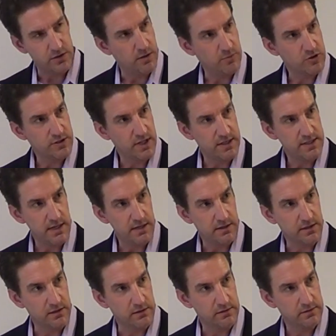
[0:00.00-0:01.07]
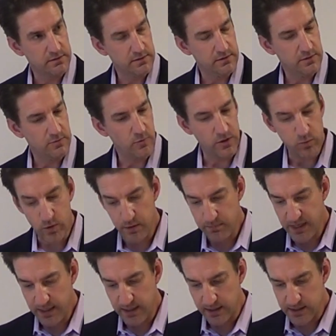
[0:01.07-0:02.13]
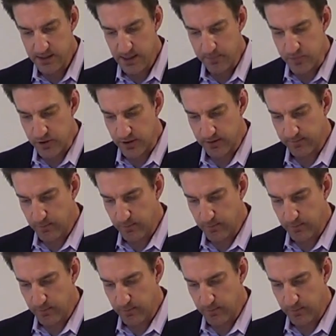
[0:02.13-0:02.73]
almost identical, with one big exception.